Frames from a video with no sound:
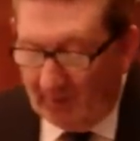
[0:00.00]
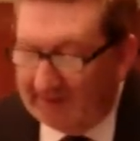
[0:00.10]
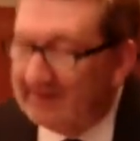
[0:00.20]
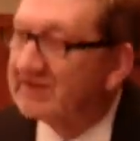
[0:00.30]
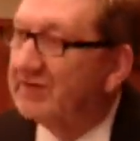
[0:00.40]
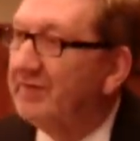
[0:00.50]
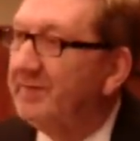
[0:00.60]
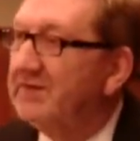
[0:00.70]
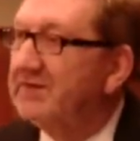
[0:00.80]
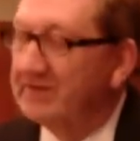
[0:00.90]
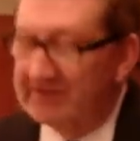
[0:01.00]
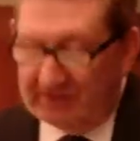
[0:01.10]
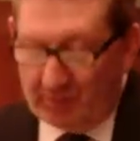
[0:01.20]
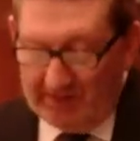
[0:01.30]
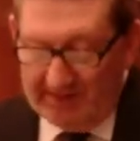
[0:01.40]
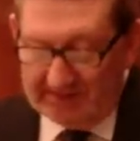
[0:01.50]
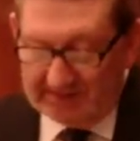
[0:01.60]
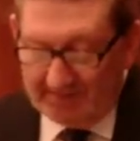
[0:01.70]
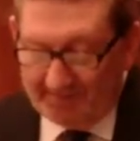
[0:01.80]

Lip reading: while this government does its worst.